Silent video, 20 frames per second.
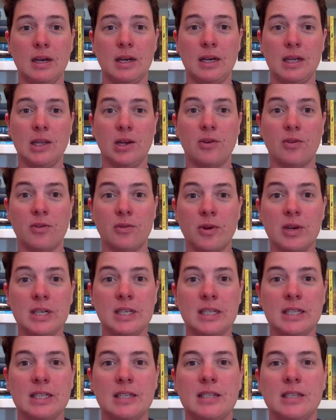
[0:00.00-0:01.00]
Hello everyone.
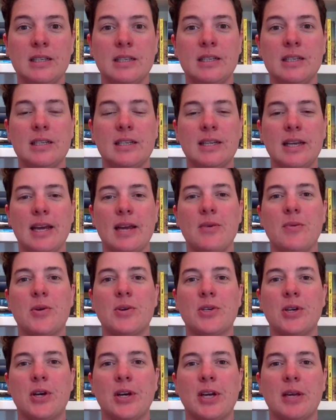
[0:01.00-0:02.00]
Today we're
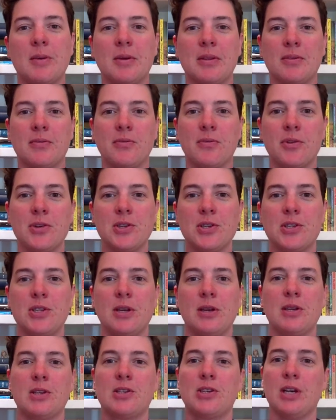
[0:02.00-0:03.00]
talking about the first
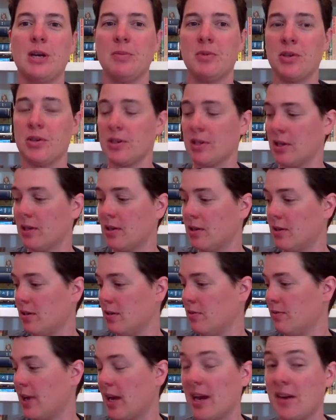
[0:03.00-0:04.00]
6 chapters
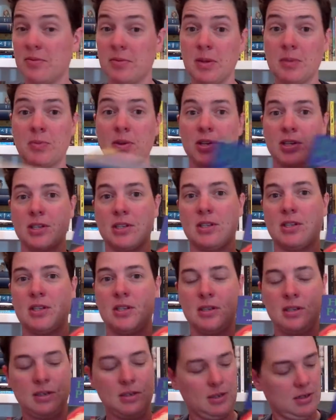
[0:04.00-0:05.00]
of The Half-Blood Prince.
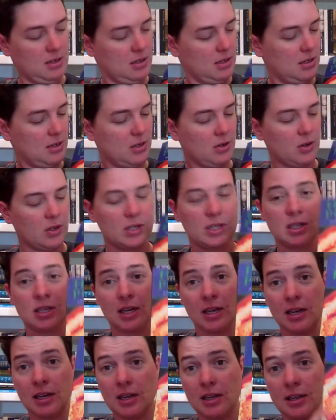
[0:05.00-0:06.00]
You can
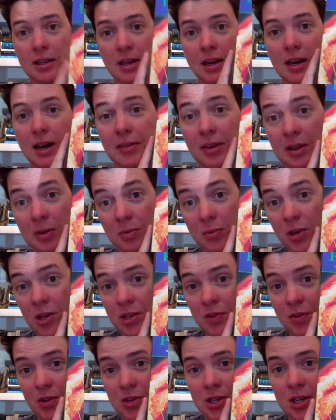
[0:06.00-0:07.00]
see that I got the
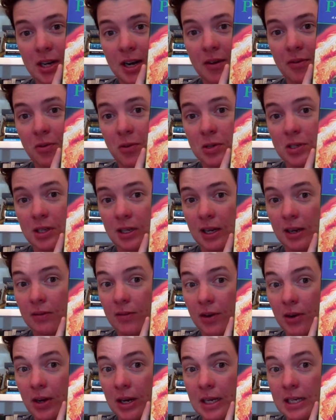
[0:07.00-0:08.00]
British version and everyone's looking
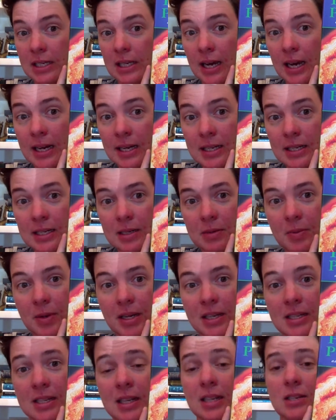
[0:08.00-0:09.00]
very intense
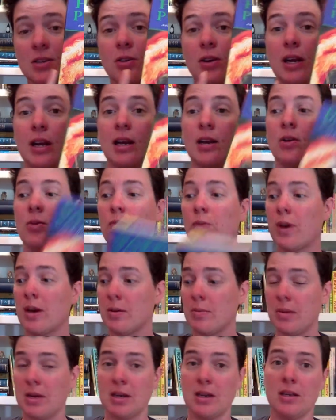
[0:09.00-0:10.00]
because things are getting
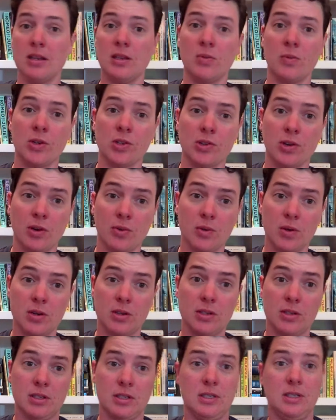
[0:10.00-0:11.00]
grim in the wizarding world.